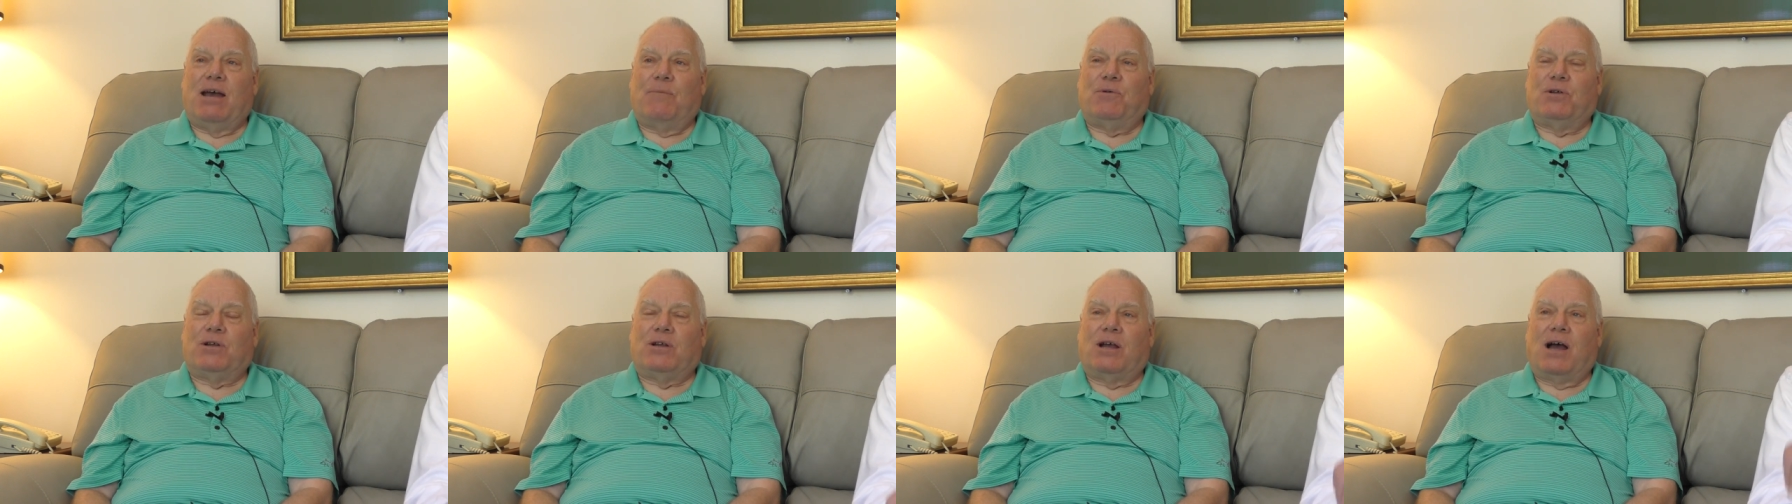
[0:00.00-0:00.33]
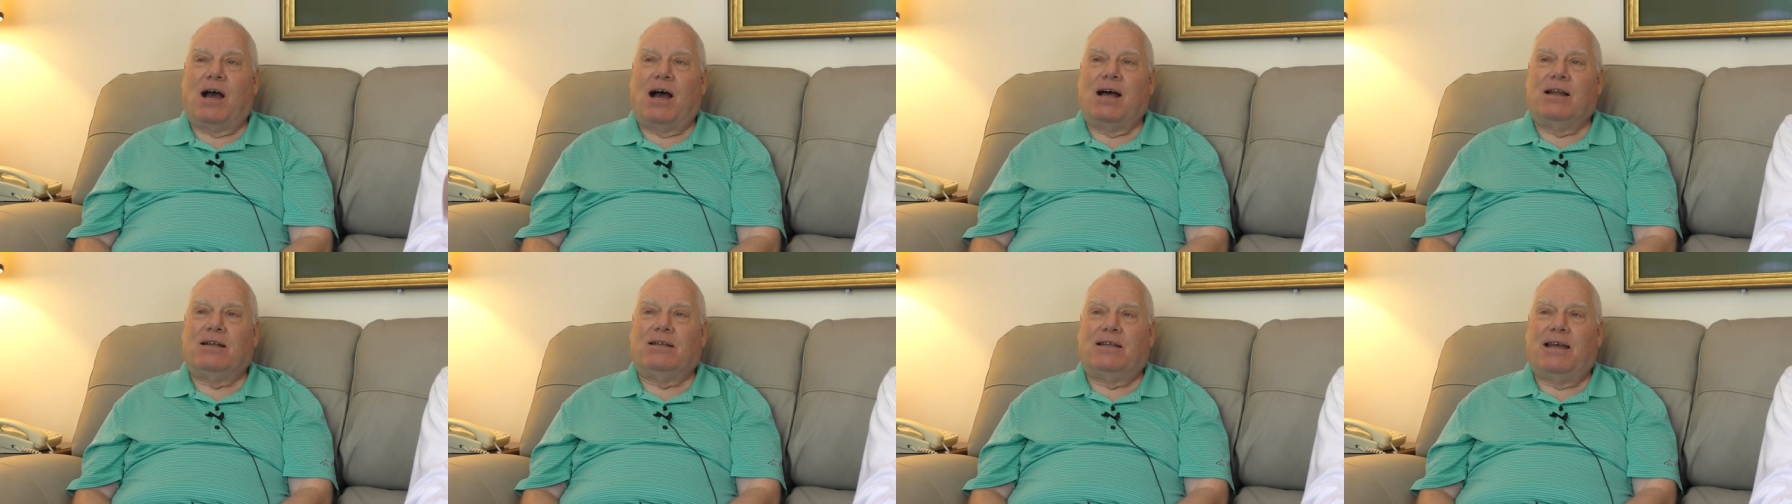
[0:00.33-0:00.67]
kept in
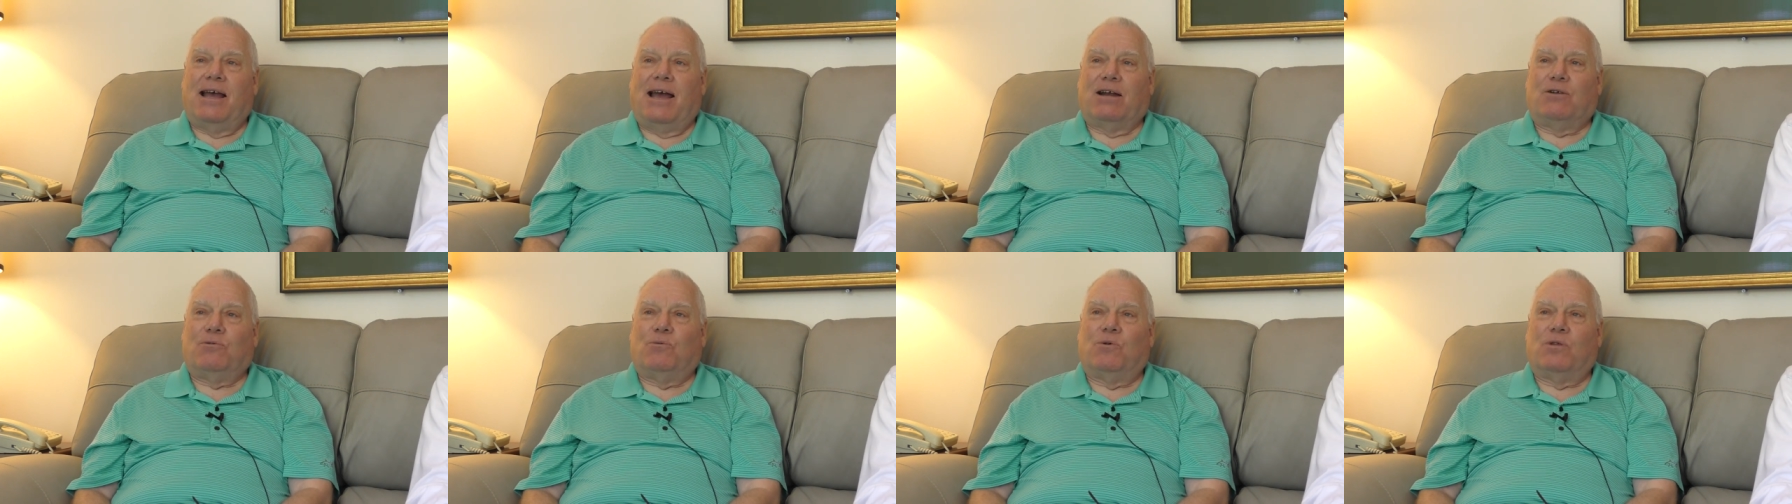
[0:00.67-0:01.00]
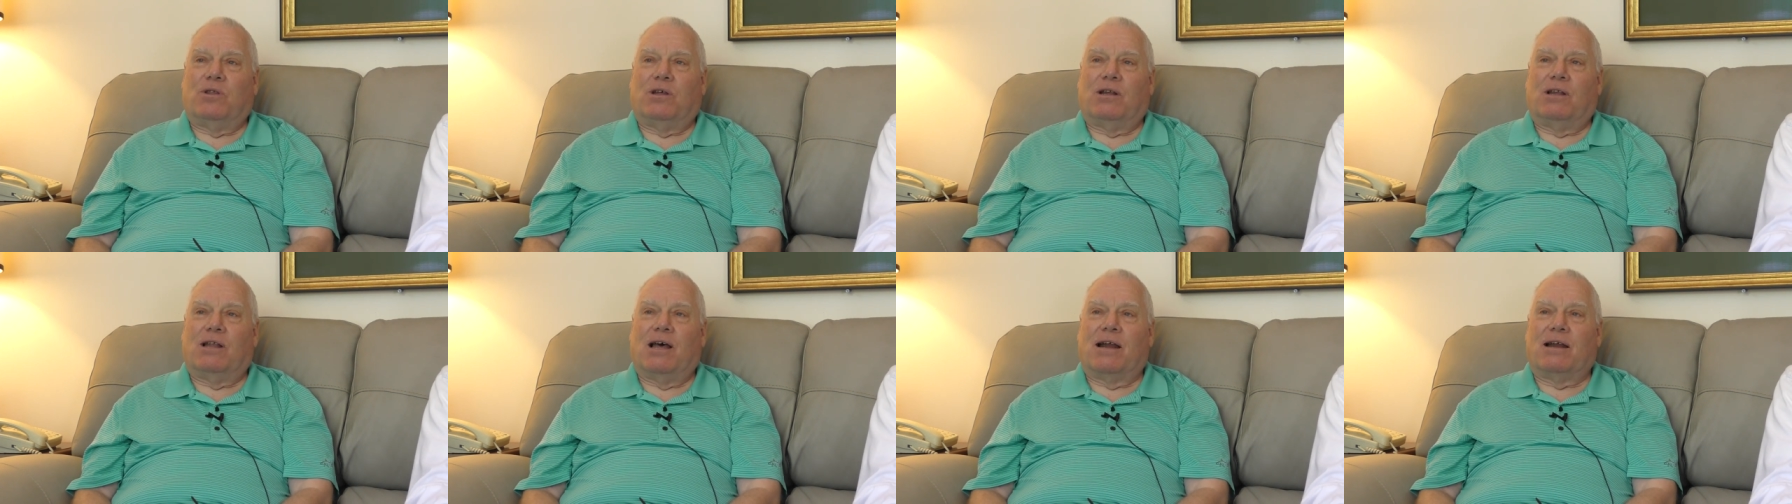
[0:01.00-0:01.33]

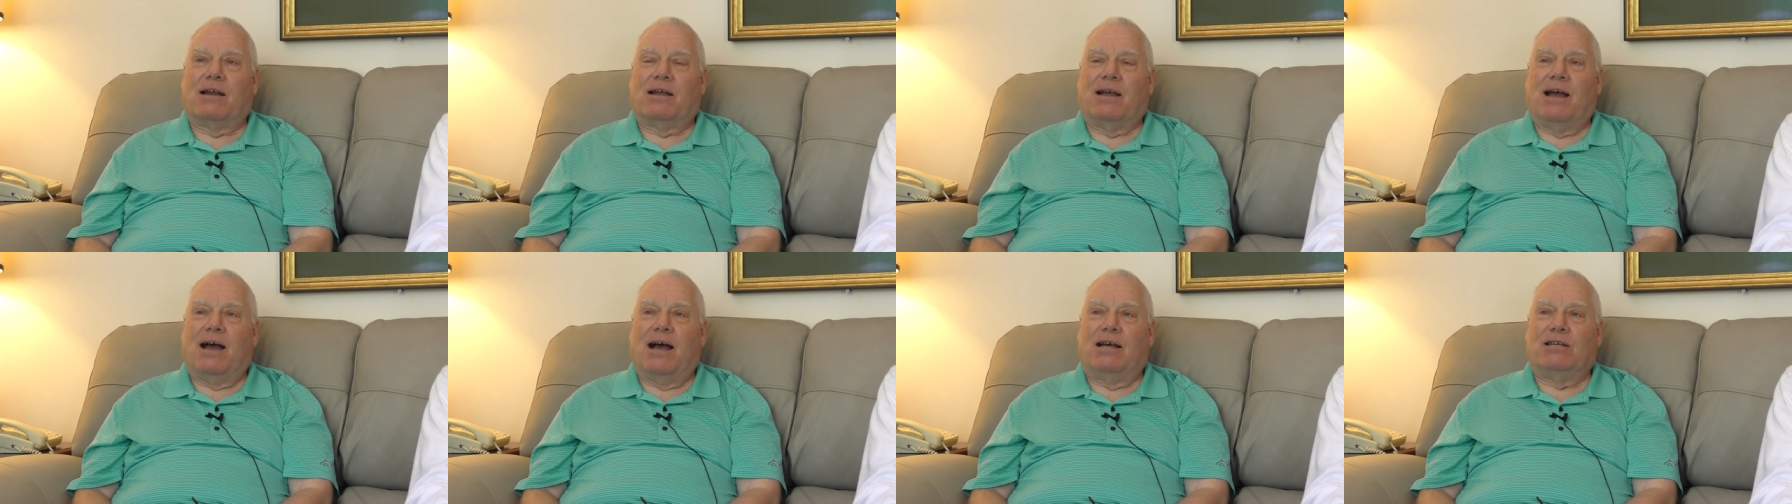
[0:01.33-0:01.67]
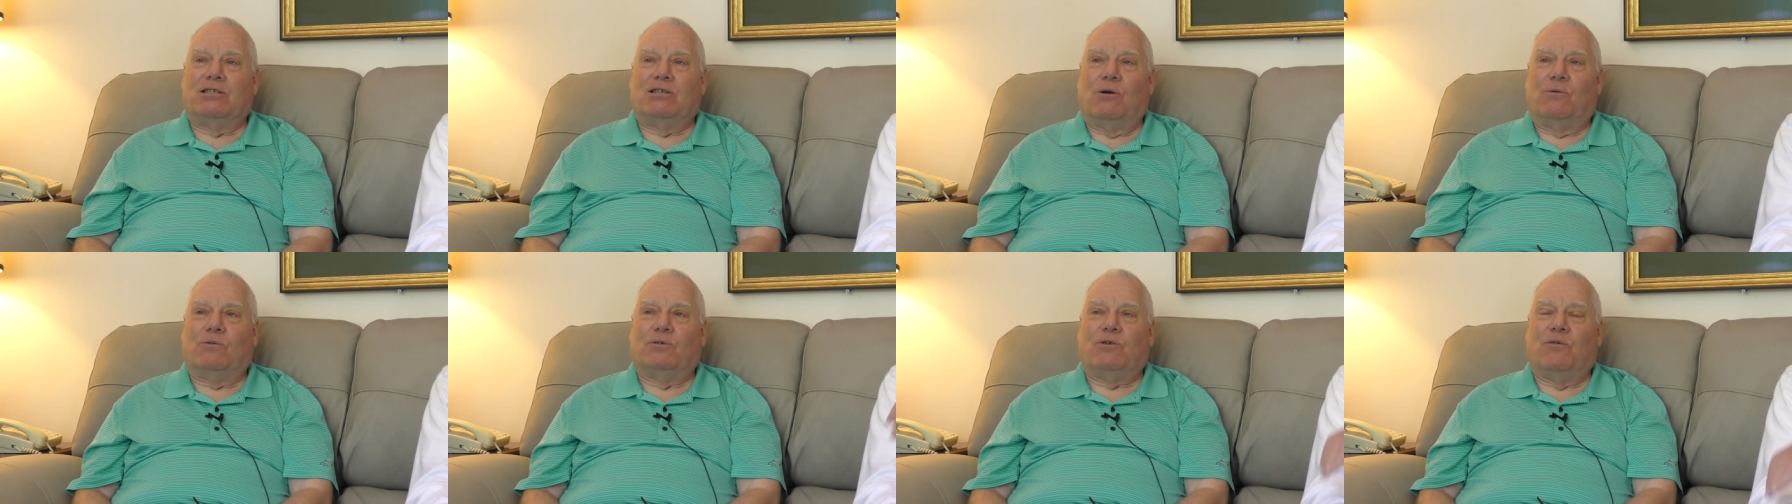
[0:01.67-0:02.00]
contact with a lot of
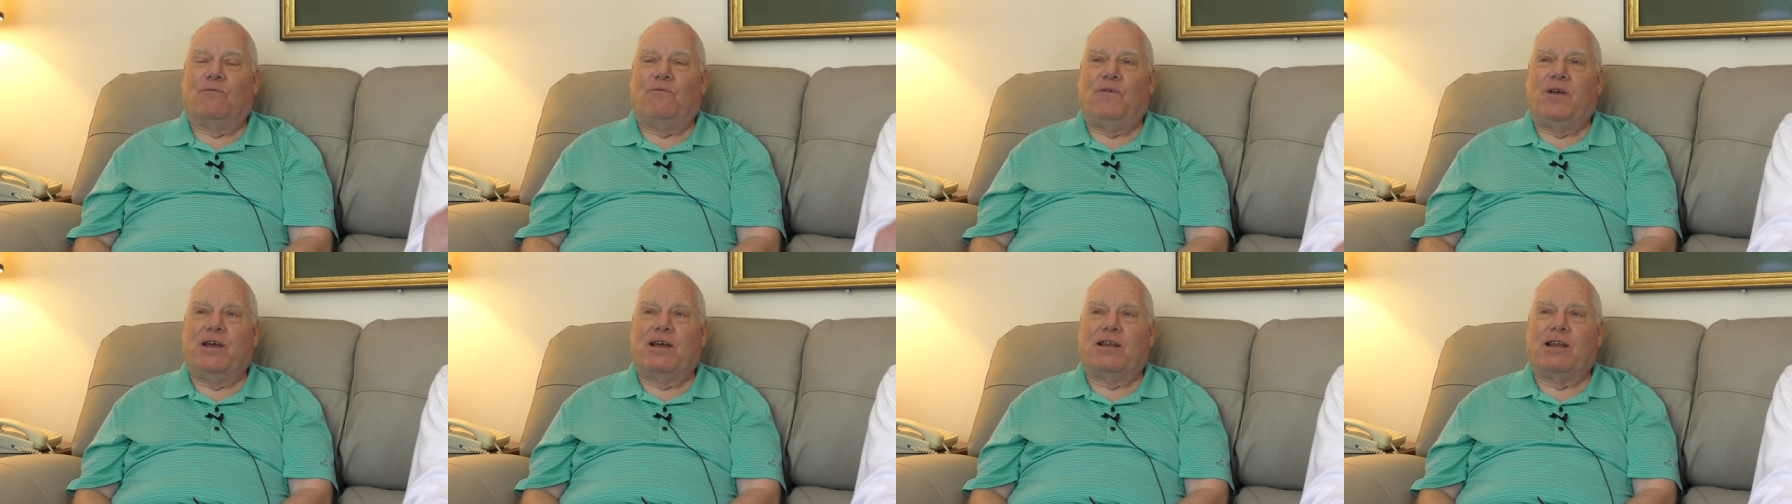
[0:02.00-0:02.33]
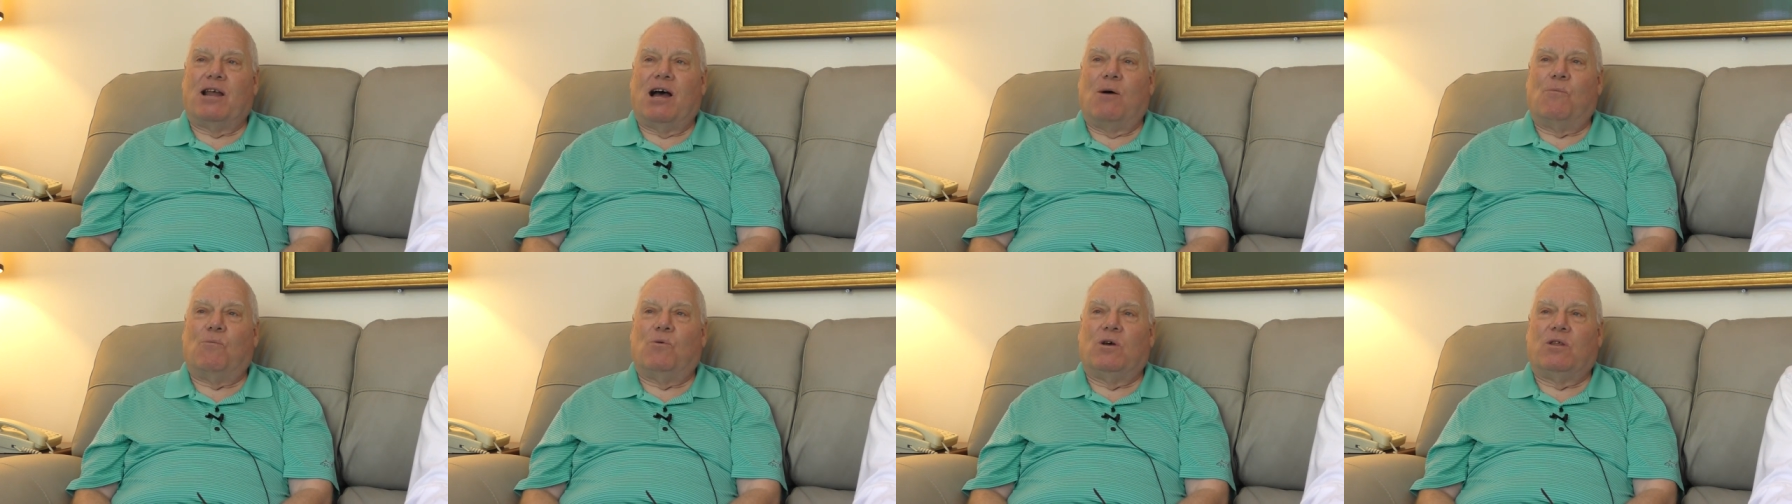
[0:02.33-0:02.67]
guys I was in
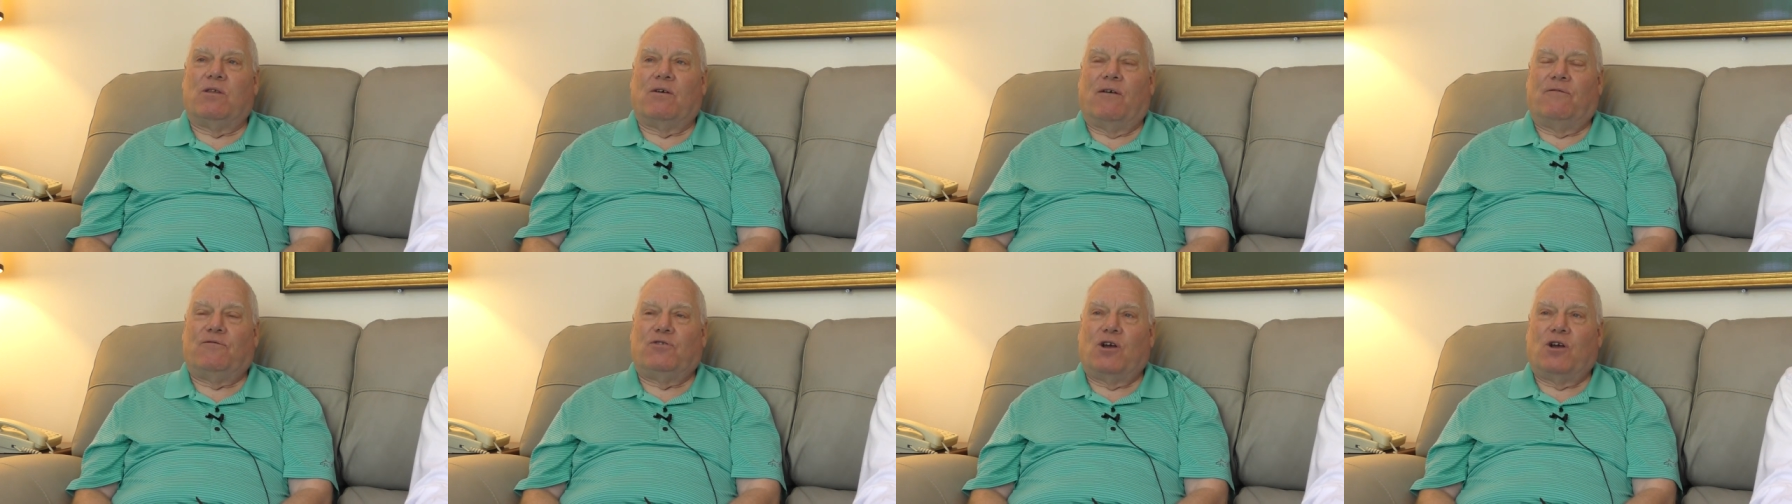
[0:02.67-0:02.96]
Vietnam with.